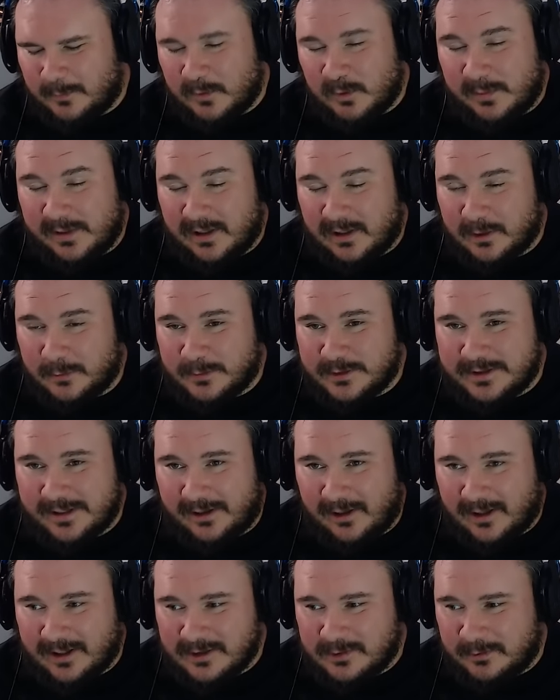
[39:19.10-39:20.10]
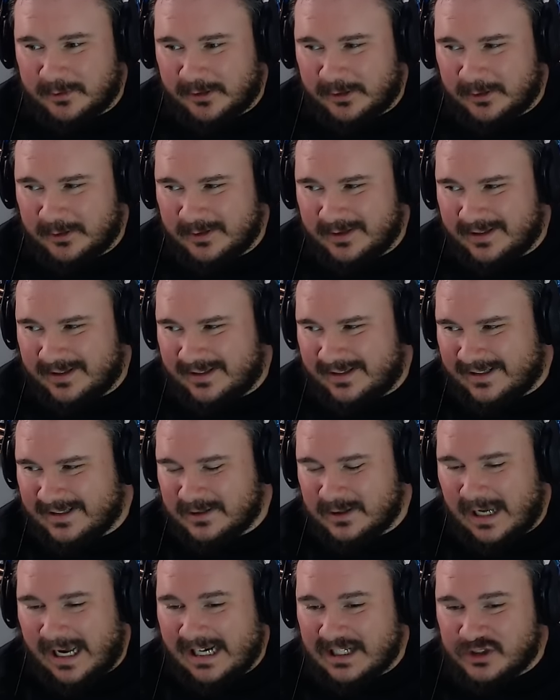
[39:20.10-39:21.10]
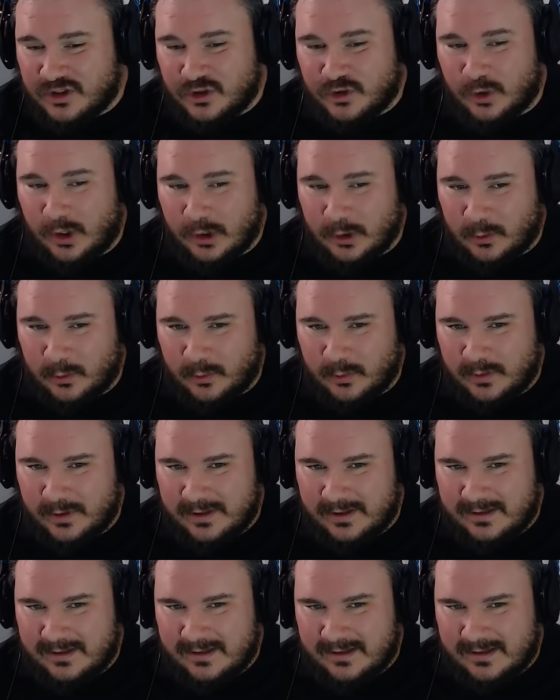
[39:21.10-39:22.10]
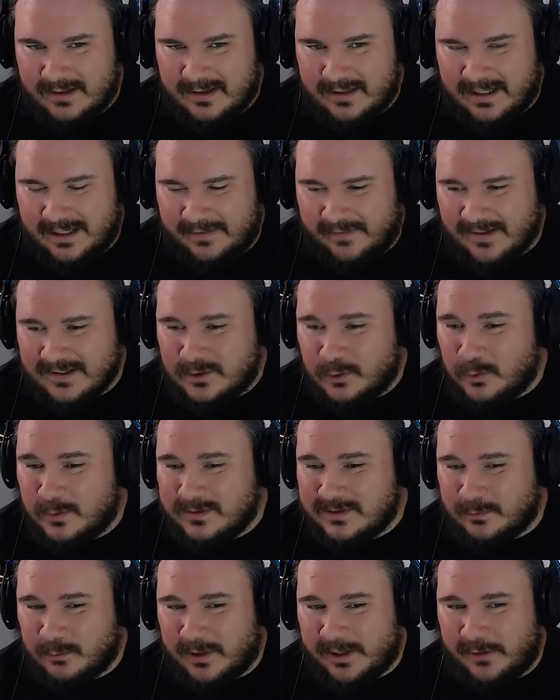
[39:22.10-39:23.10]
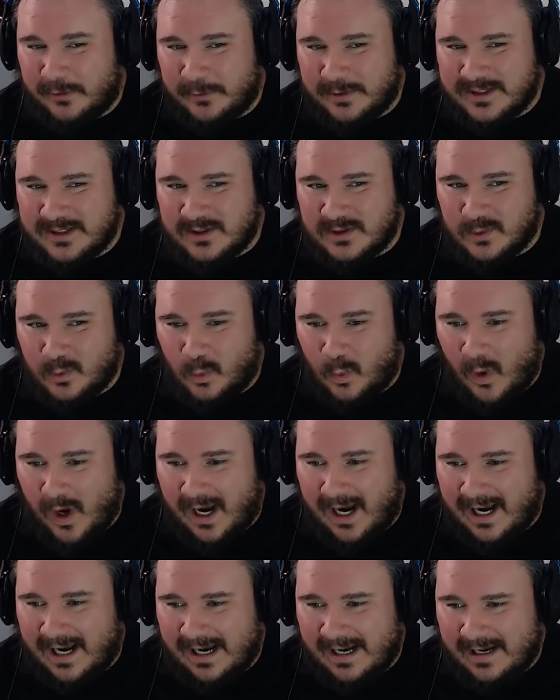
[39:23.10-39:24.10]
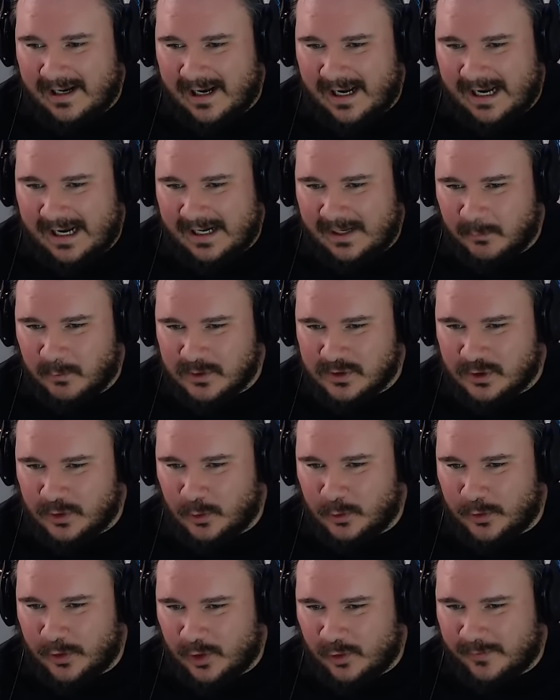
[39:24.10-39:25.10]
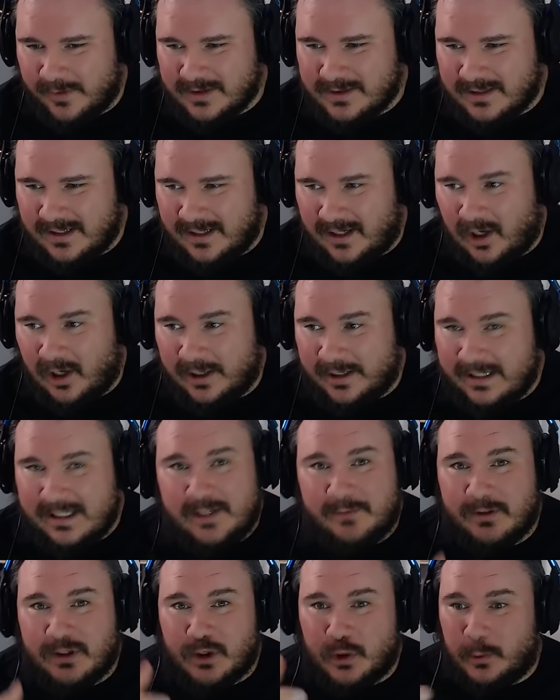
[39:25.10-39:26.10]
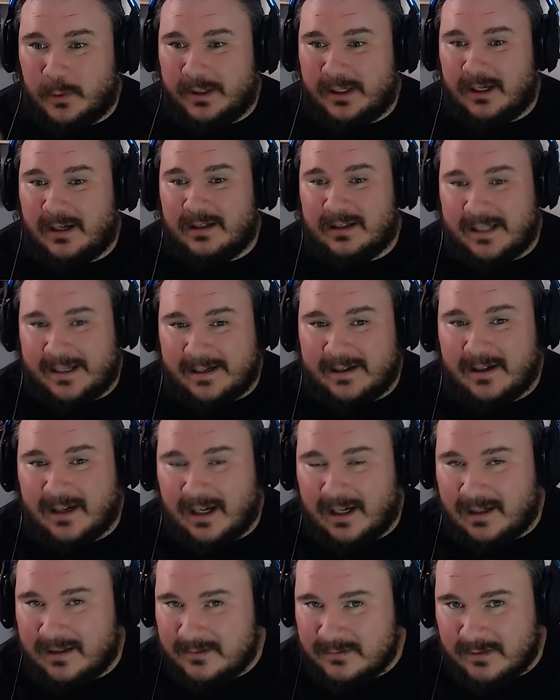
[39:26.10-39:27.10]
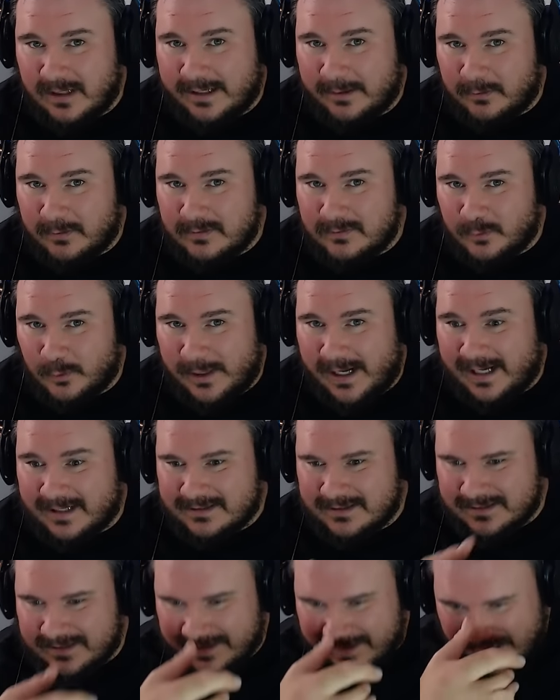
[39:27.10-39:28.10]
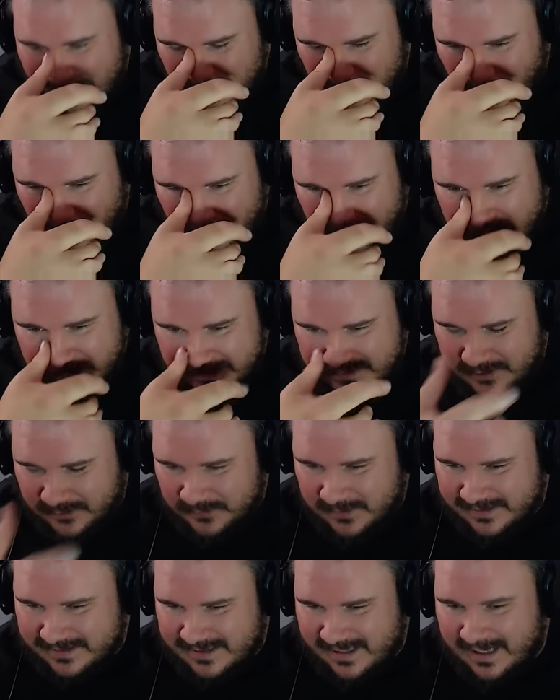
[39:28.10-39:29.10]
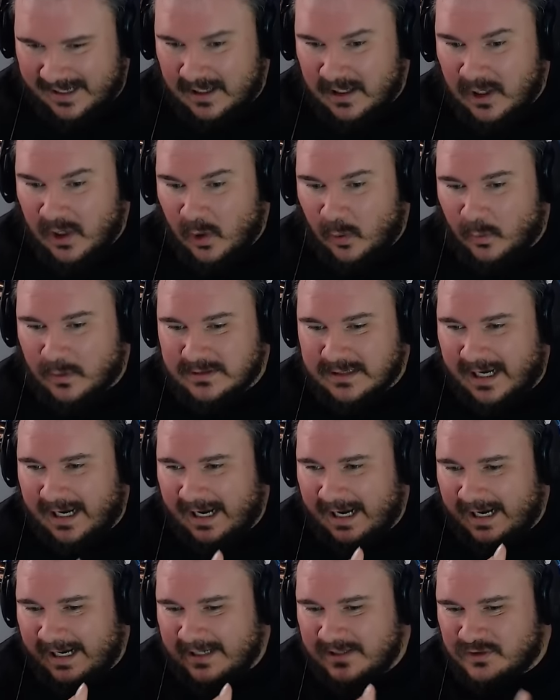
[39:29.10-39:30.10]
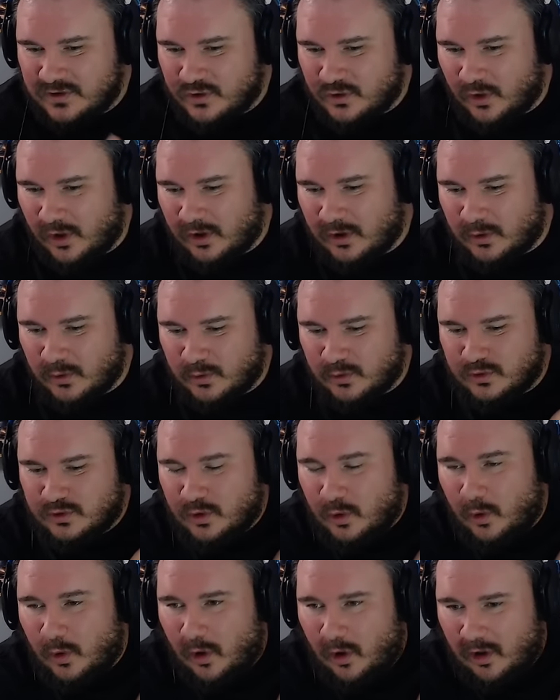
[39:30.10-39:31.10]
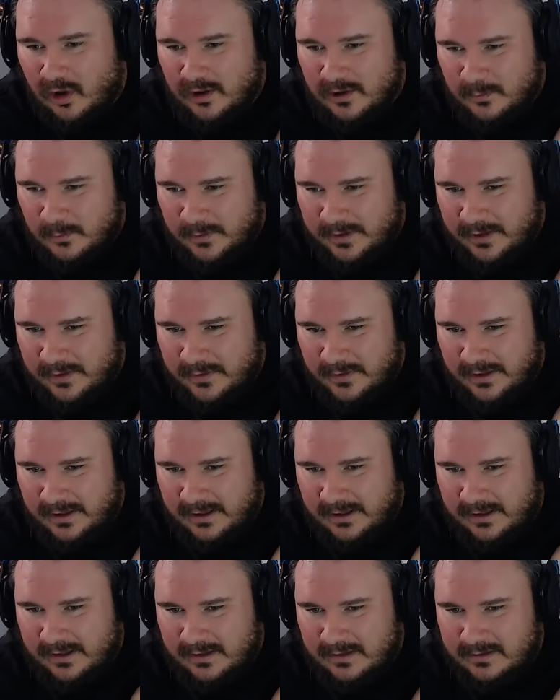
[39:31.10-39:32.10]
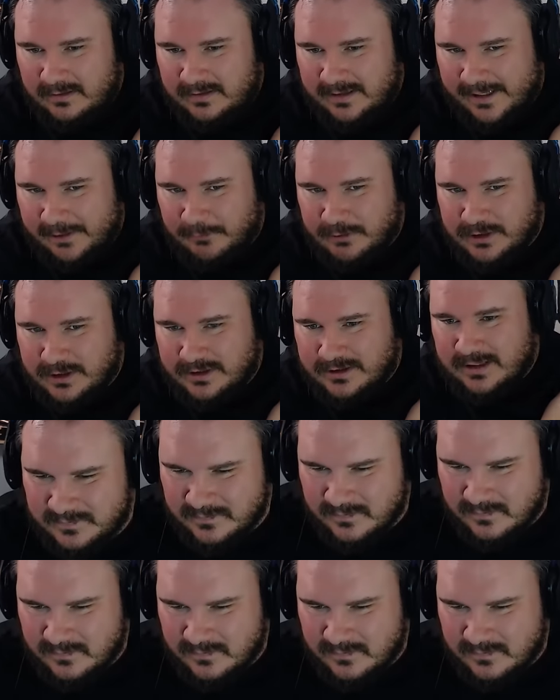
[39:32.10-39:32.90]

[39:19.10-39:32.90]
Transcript: be 100% honest with you. I struggle. And this was one of the reasons why I was so nervous on even doing like reacting to K-pop and stuff like that was I struggle so hard with languages.